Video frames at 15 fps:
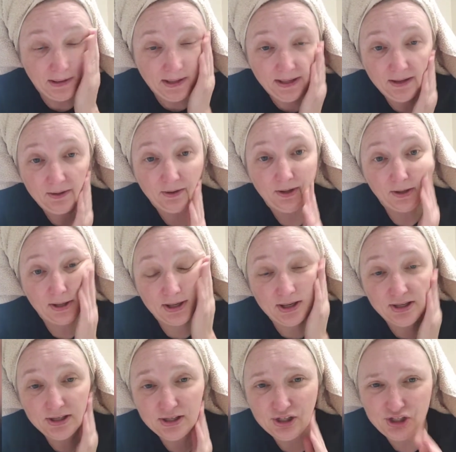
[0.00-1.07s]
Now,
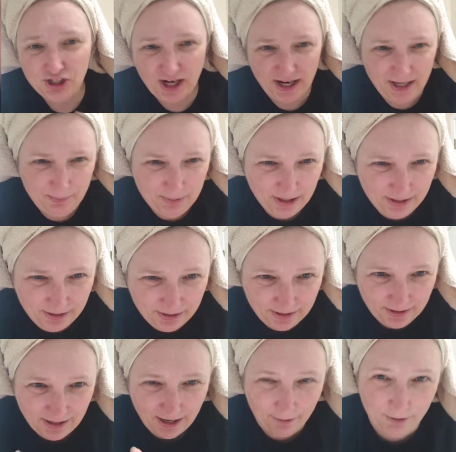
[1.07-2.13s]
shea
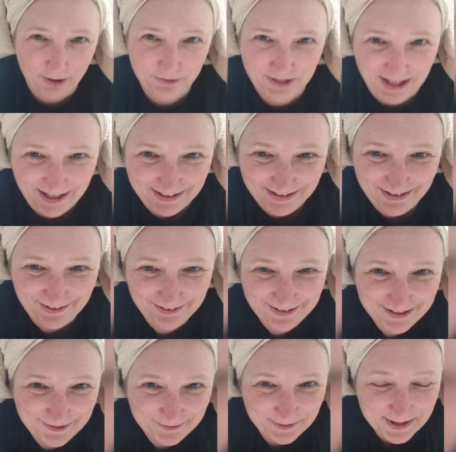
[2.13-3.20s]
butter, I wrote tiny on
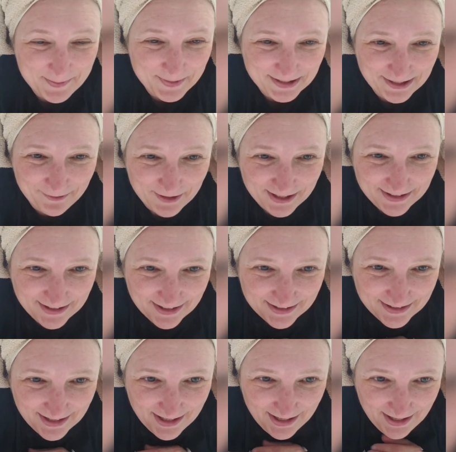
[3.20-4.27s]
this one. Let me see what it
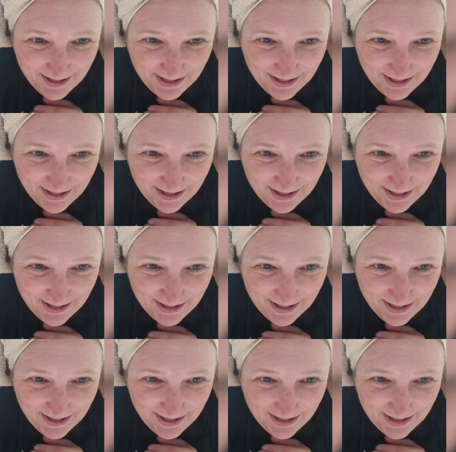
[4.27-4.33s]
says.